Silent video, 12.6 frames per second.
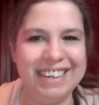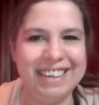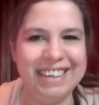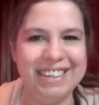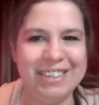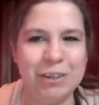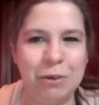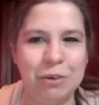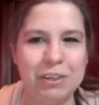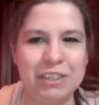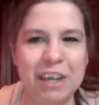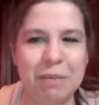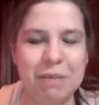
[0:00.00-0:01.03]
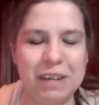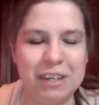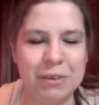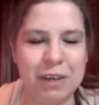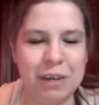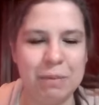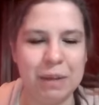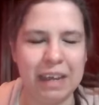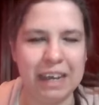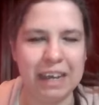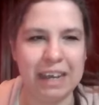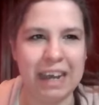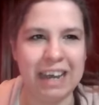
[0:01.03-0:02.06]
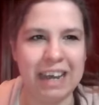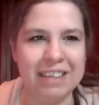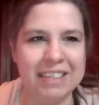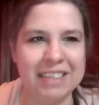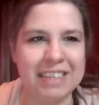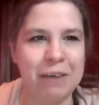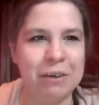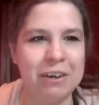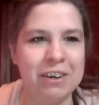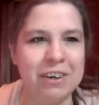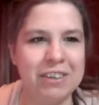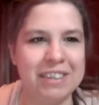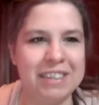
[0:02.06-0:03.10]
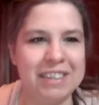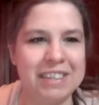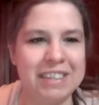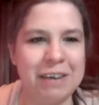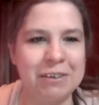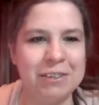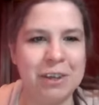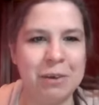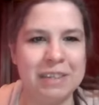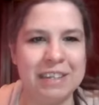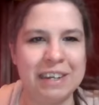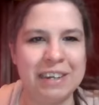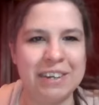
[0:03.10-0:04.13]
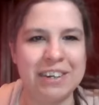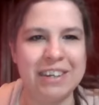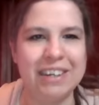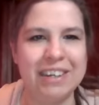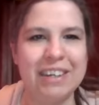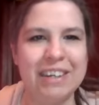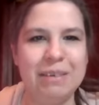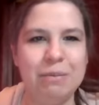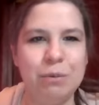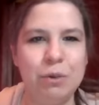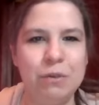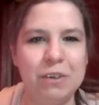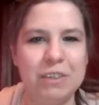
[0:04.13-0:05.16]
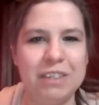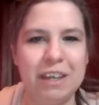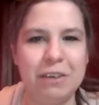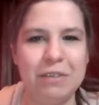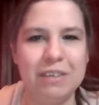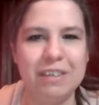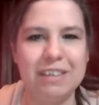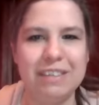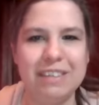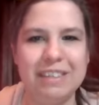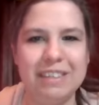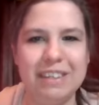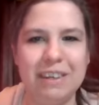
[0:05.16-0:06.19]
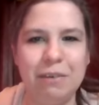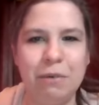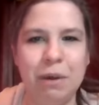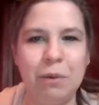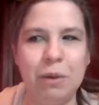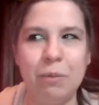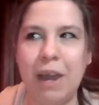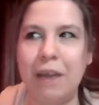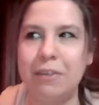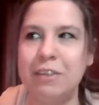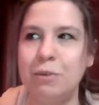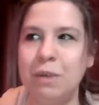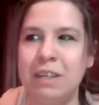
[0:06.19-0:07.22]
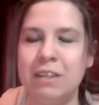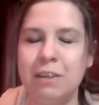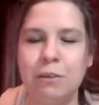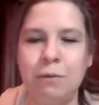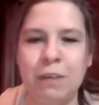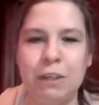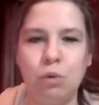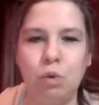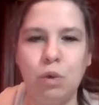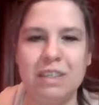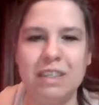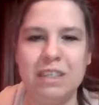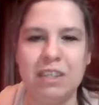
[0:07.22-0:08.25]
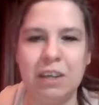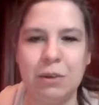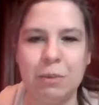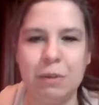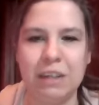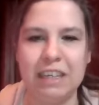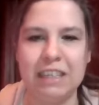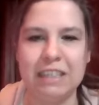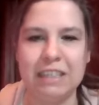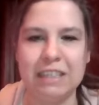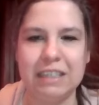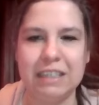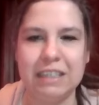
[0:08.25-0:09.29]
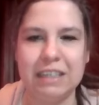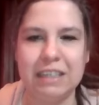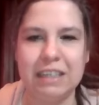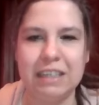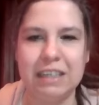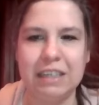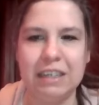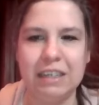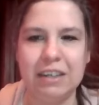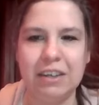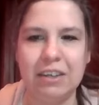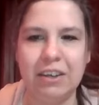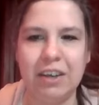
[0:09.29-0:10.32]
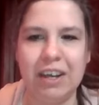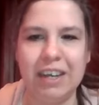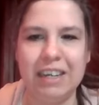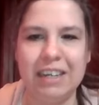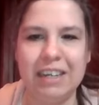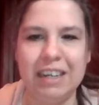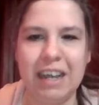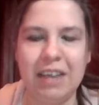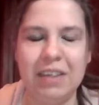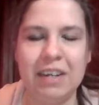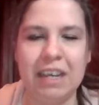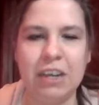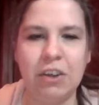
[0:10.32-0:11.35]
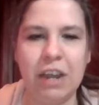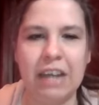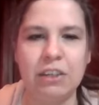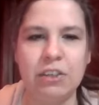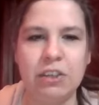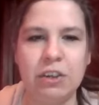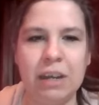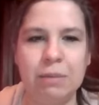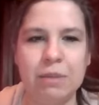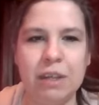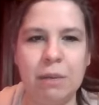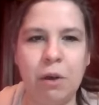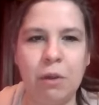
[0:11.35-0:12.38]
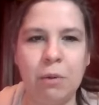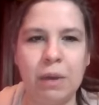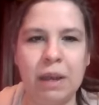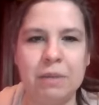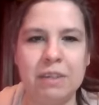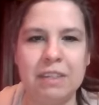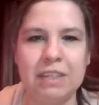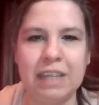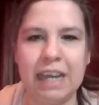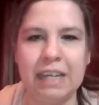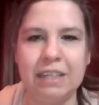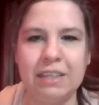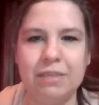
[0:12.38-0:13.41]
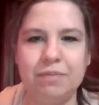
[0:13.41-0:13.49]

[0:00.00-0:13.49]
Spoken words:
So don't just come into it and be like, ah, this is how it hurts and this is how it's always going to hurt. Move yourself. One more breath. Squeeze those feet towards each other, please. Good. And then take your hands to your hips. Come all the way up to stand.